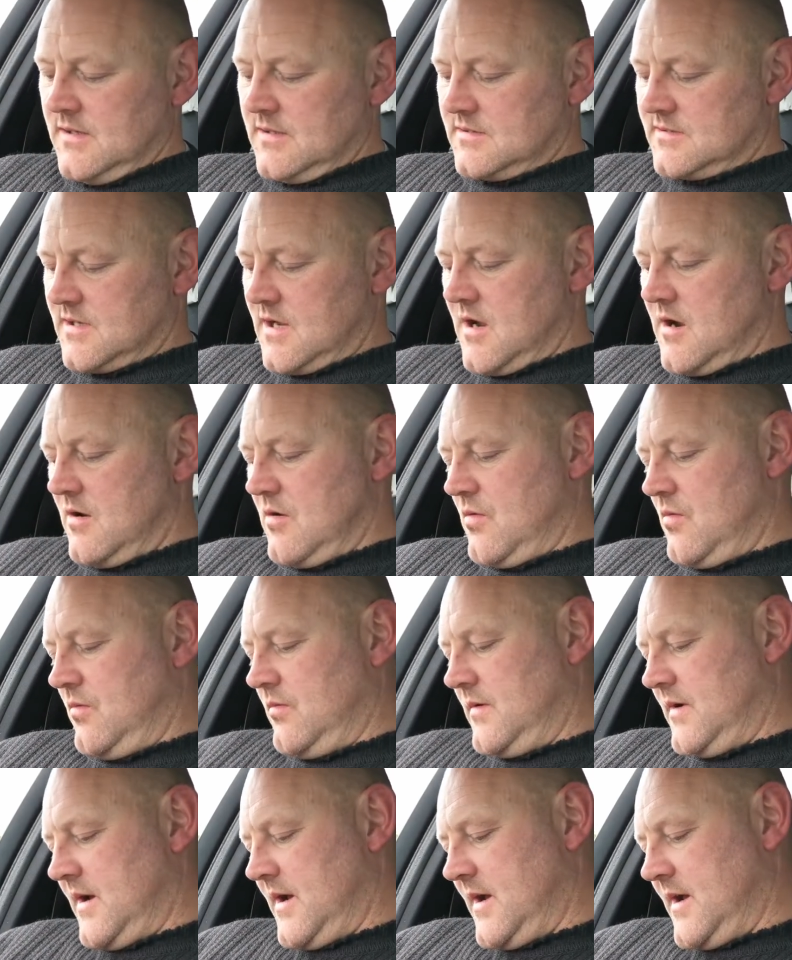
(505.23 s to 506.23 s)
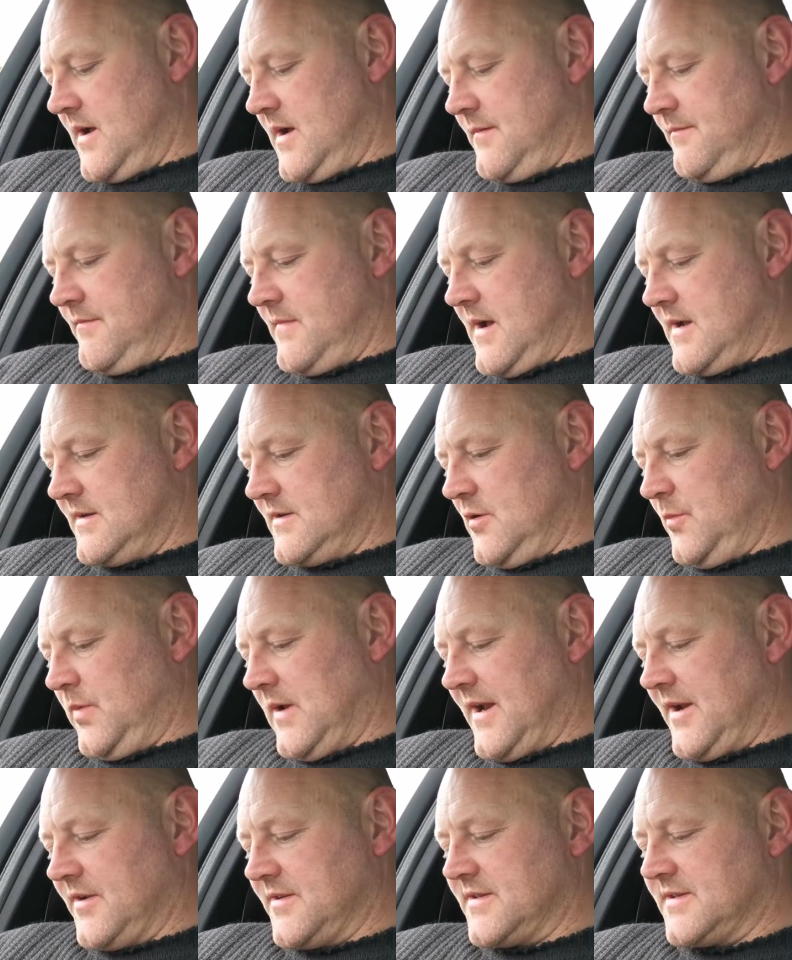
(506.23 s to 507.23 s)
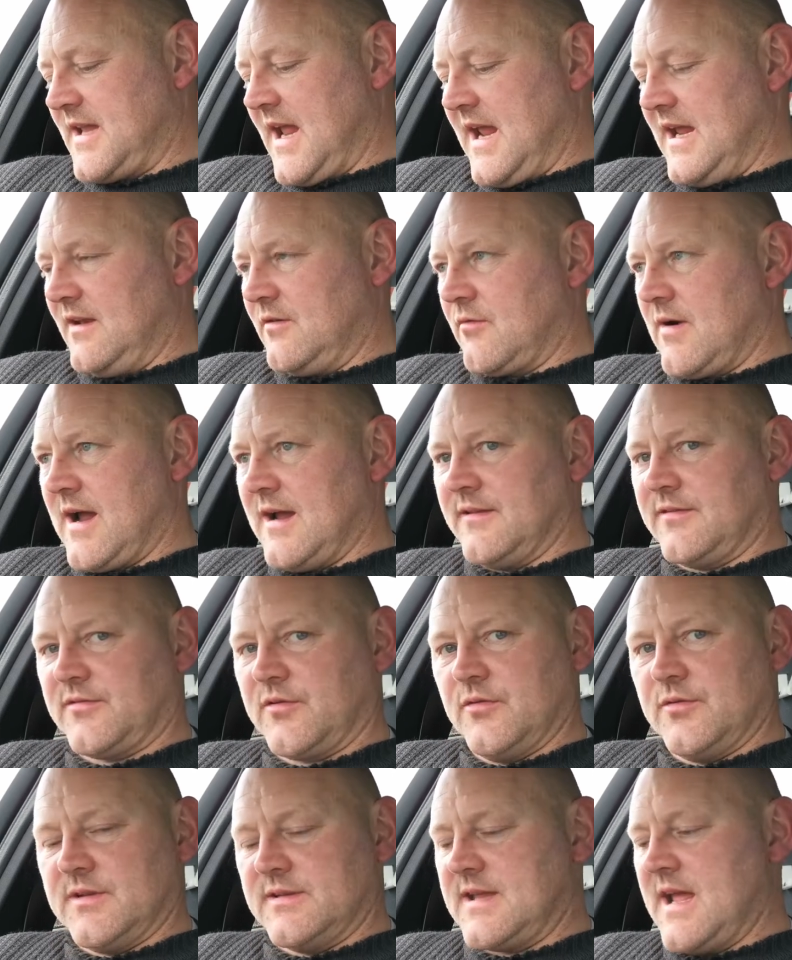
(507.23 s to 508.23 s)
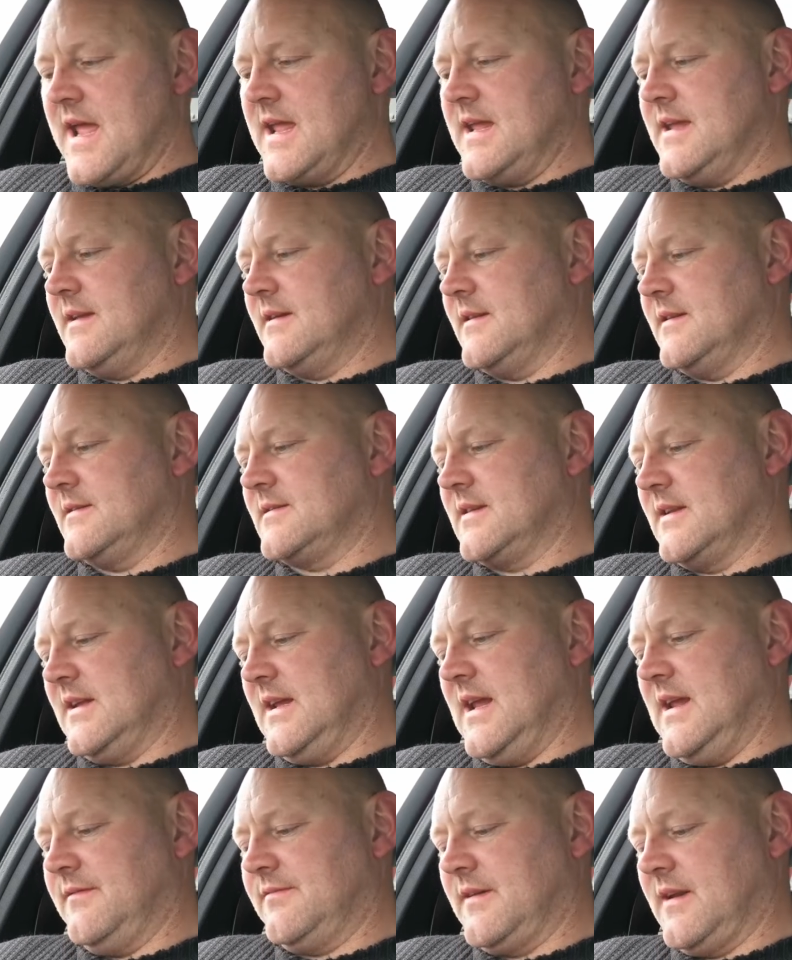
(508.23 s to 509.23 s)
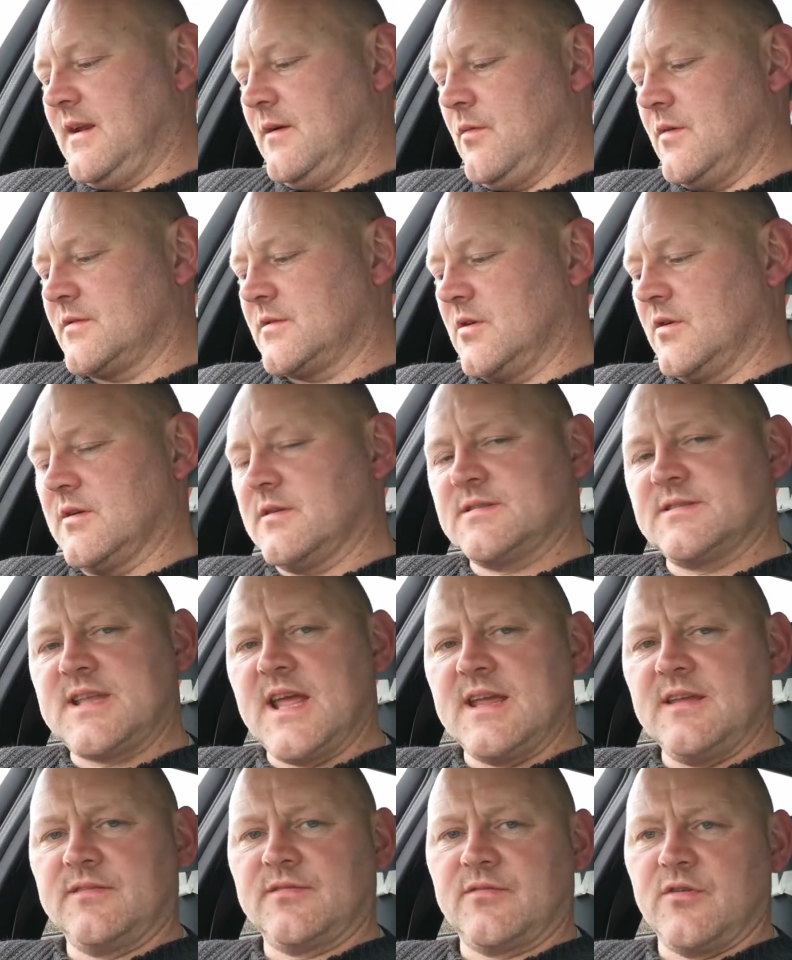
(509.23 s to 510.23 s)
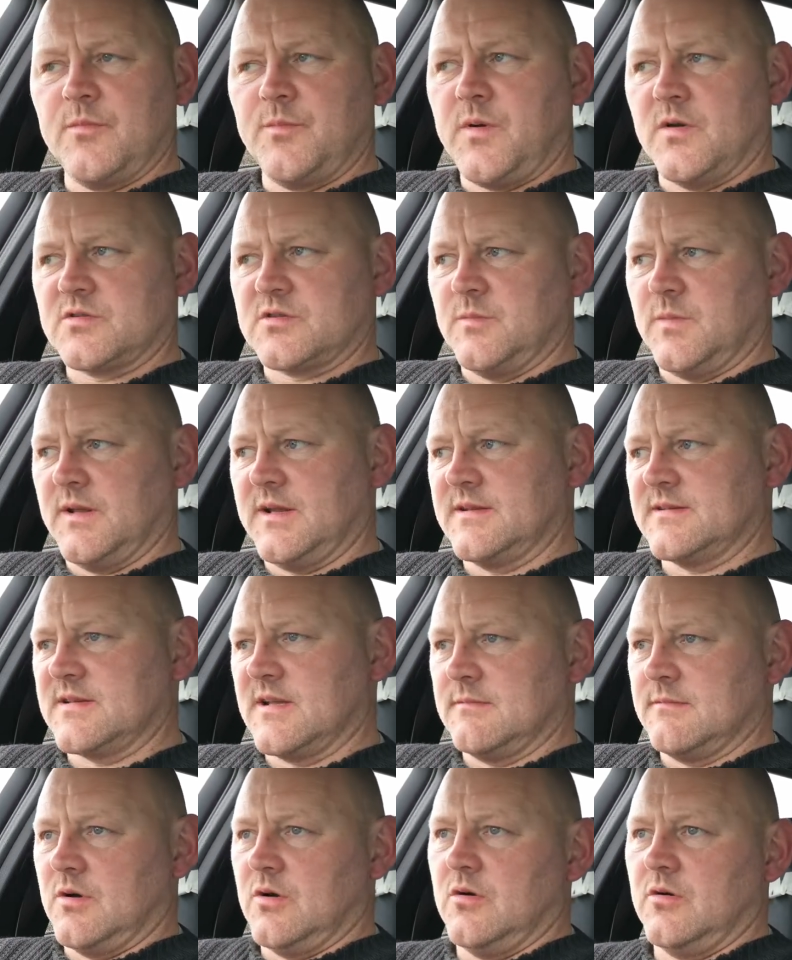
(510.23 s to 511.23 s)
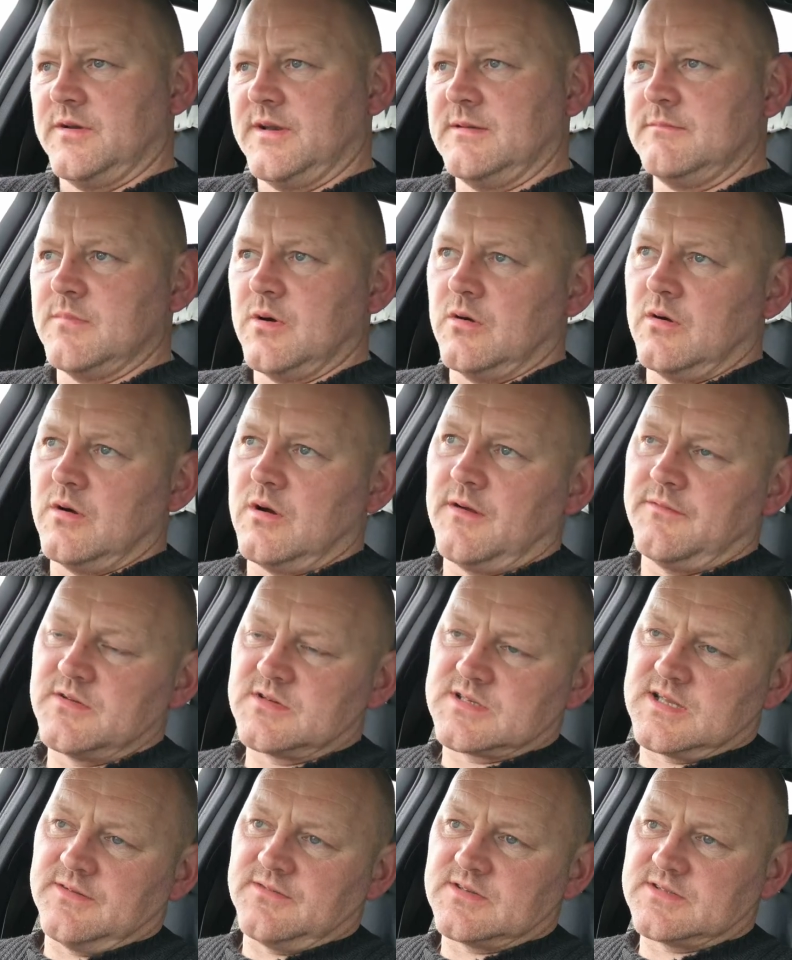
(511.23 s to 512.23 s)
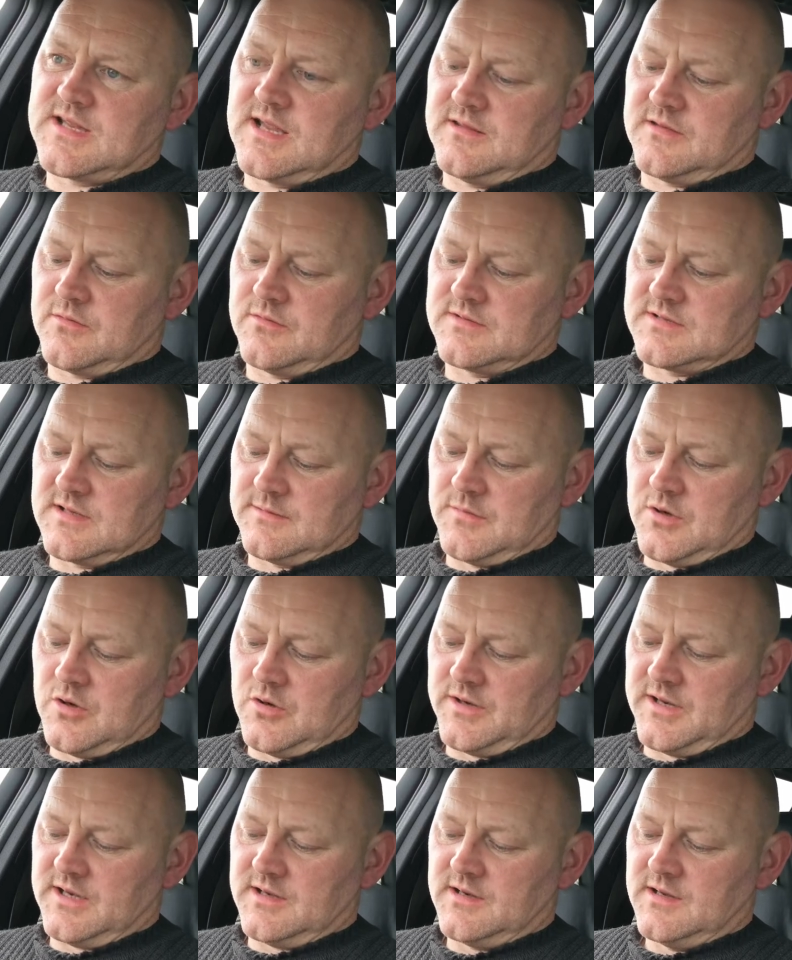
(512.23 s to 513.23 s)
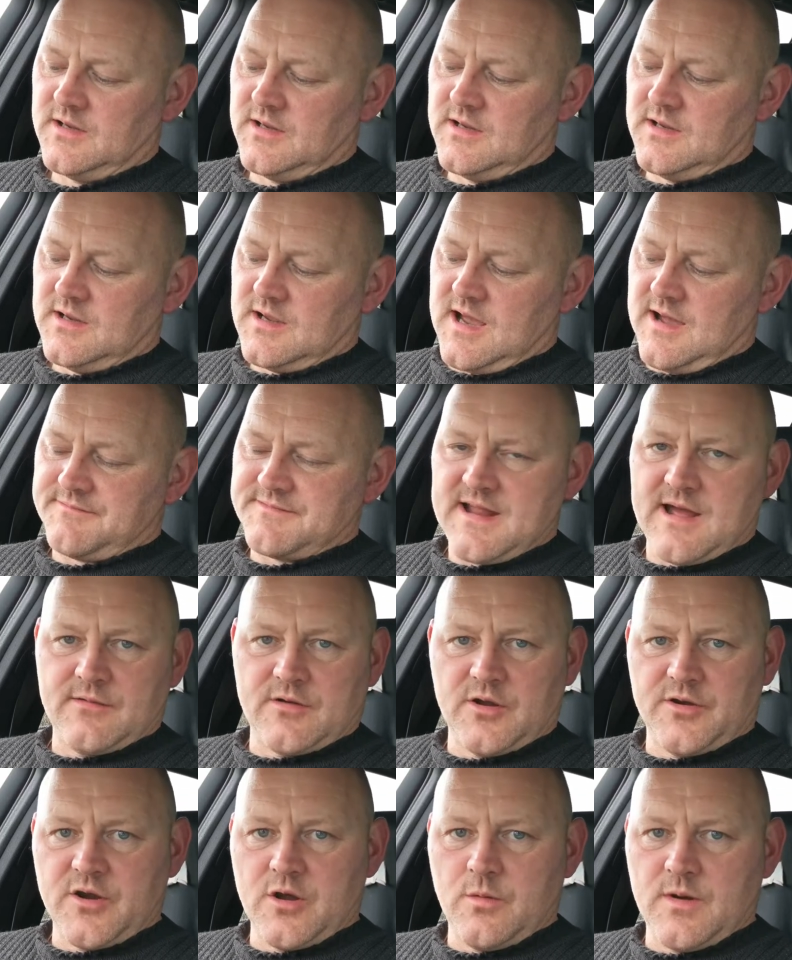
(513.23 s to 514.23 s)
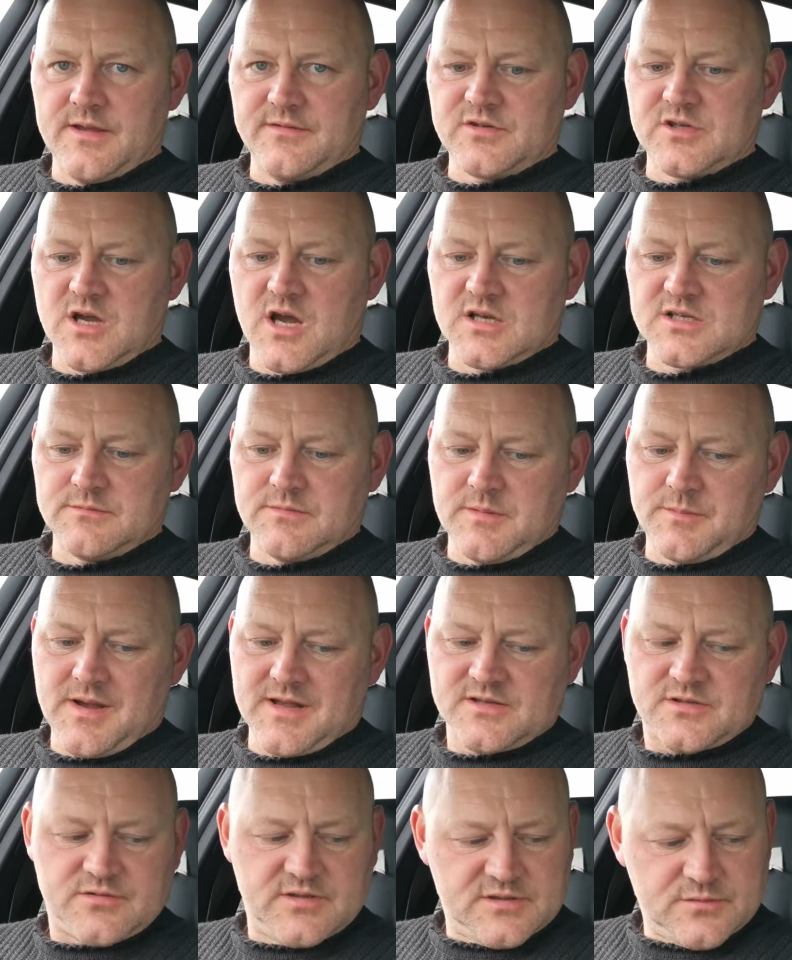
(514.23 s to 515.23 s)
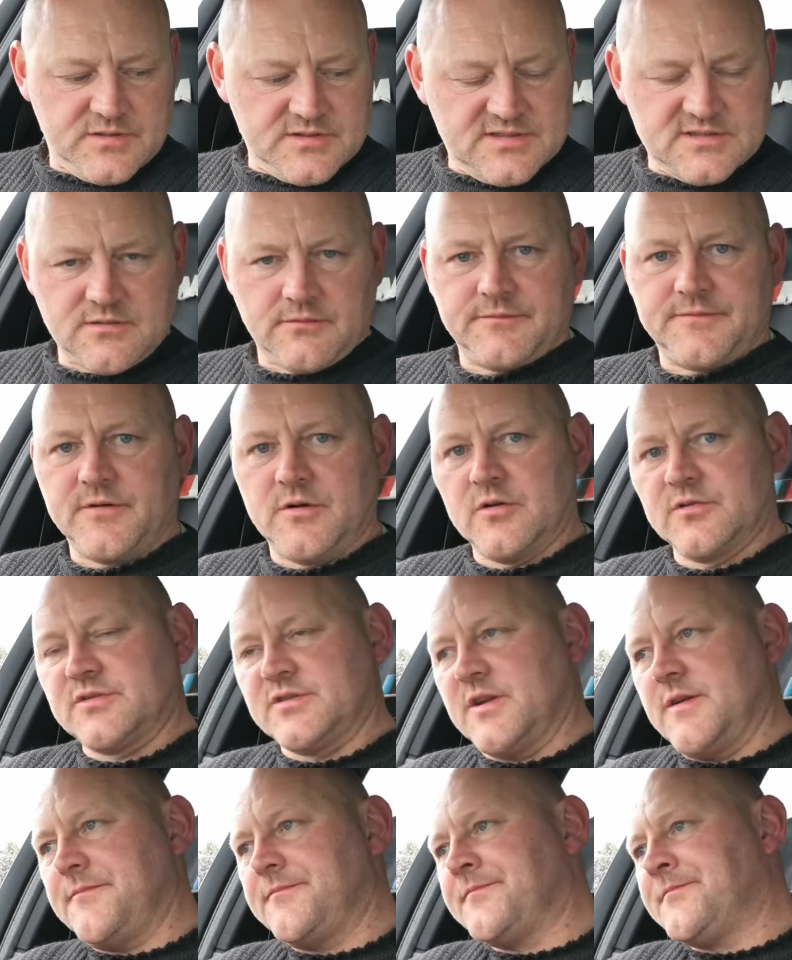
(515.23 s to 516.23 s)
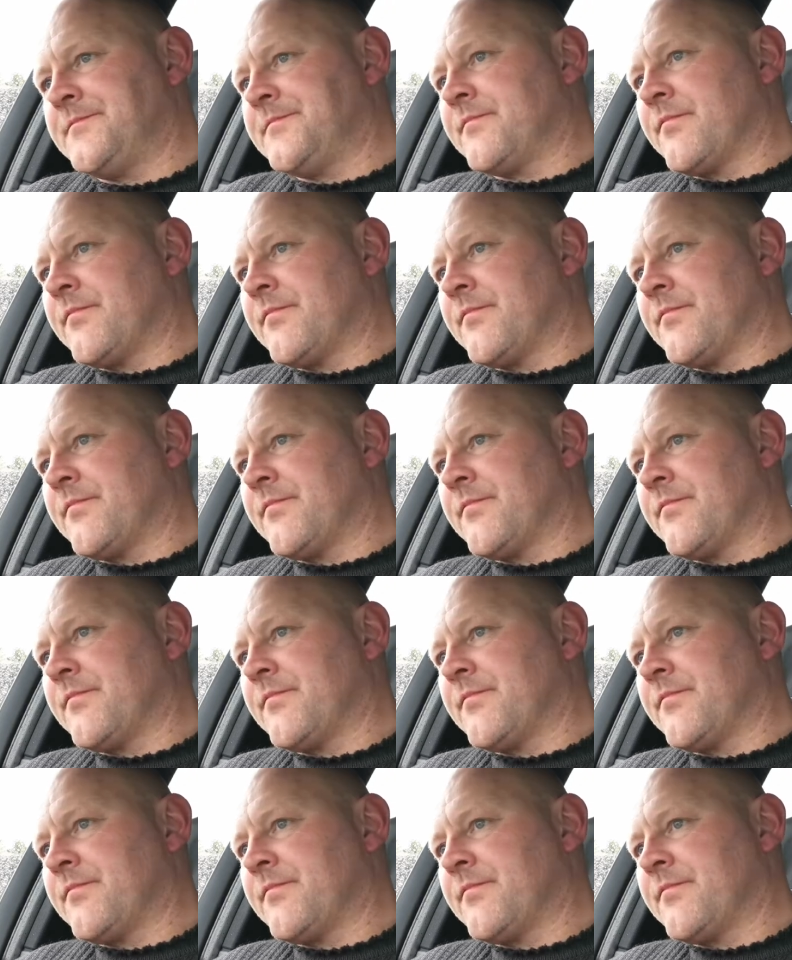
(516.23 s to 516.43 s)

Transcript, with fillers: So um, I do plan on staying right through the day into the evening. I was going to stay through possibly into the morning, but obviously if I stay through into the morning, I've now got no way of charging my batteries, which is unfortunate.